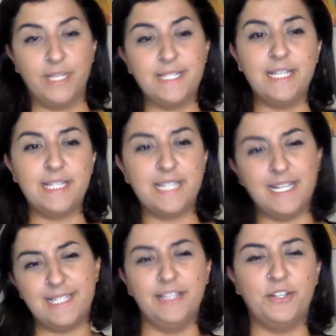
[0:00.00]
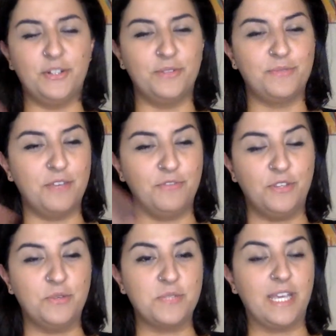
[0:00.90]
It's a little
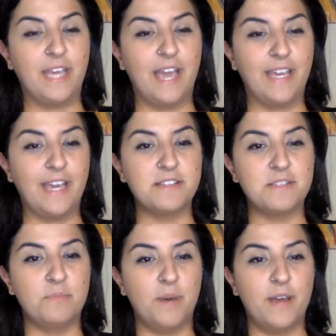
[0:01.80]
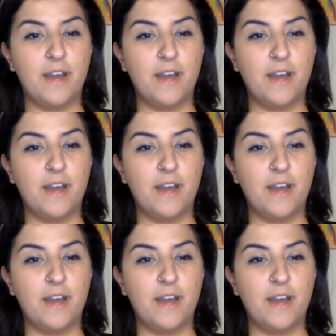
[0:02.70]
confusing, I guess, but